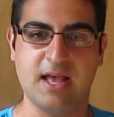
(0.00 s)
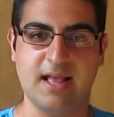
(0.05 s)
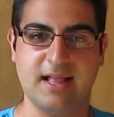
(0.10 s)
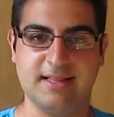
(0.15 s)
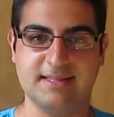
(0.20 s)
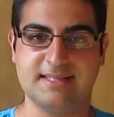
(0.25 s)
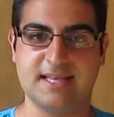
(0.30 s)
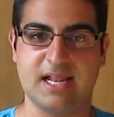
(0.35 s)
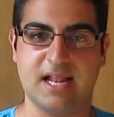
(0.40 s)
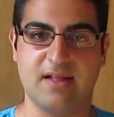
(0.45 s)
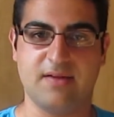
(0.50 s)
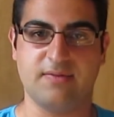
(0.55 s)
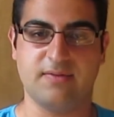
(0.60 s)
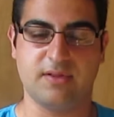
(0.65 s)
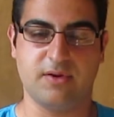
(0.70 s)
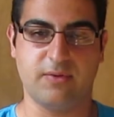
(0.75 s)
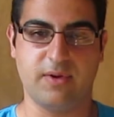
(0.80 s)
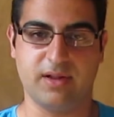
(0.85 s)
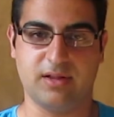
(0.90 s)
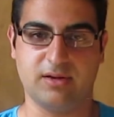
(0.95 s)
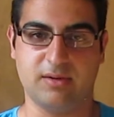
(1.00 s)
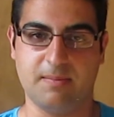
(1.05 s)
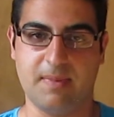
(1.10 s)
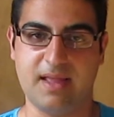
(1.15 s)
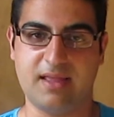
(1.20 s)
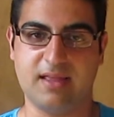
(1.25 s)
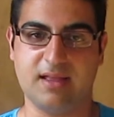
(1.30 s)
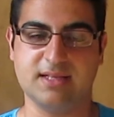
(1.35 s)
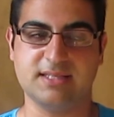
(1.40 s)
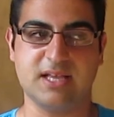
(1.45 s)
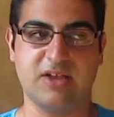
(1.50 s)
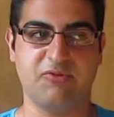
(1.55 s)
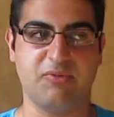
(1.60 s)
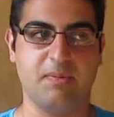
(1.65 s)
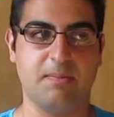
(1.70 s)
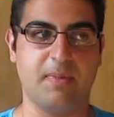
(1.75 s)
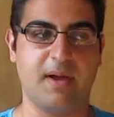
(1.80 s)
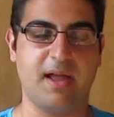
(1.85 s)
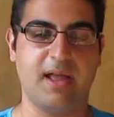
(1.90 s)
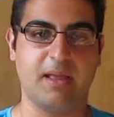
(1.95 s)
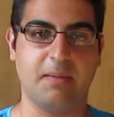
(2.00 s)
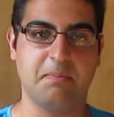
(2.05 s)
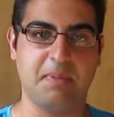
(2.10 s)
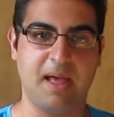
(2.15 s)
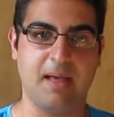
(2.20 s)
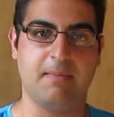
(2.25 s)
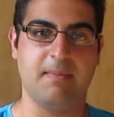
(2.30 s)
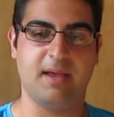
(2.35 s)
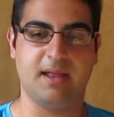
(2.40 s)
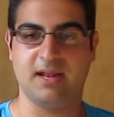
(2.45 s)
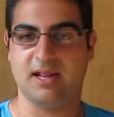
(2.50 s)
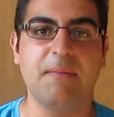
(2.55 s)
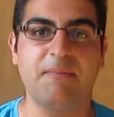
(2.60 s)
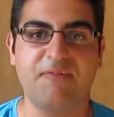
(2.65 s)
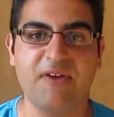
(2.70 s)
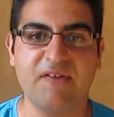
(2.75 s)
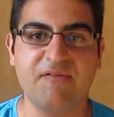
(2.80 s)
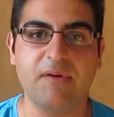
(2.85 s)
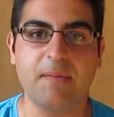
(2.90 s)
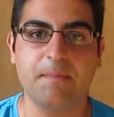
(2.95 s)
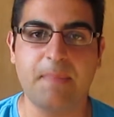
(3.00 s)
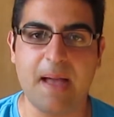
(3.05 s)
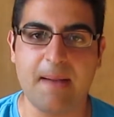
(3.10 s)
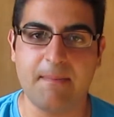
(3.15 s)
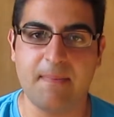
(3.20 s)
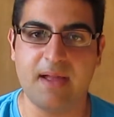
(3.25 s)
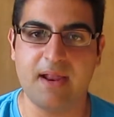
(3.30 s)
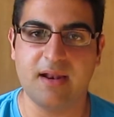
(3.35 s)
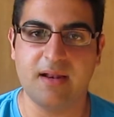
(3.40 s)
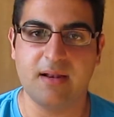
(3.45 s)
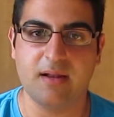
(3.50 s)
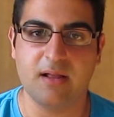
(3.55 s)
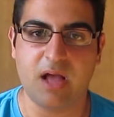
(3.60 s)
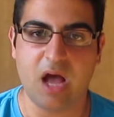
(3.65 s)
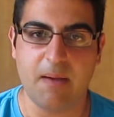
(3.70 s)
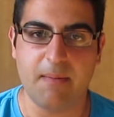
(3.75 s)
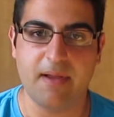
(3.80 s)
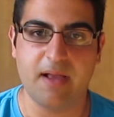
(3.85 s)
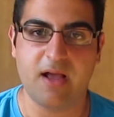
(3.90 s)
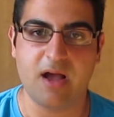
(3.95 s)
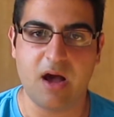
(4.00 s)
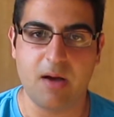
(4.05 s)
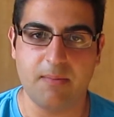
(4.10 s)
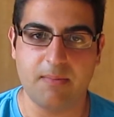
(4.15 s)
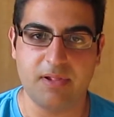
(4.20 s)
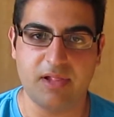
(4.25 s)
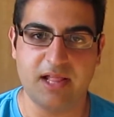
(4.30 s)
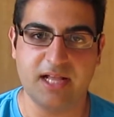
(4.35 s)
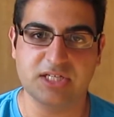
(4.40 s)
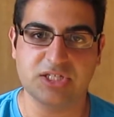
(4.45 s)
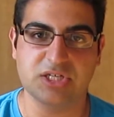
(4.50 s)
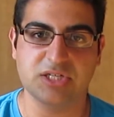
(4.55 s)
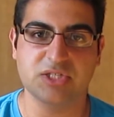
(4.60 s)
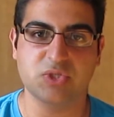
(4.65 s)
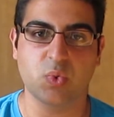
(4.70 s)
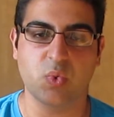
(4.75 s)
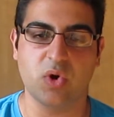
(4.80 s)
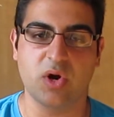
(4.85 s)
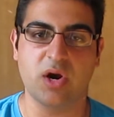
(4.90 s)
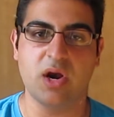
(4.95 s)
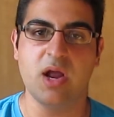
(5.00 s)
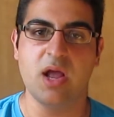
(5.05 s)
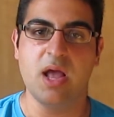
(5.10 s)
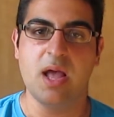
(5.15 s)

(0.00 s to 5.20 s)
instead of the regular mangas. I've been buying Batman. My favorite Batman comic compilations were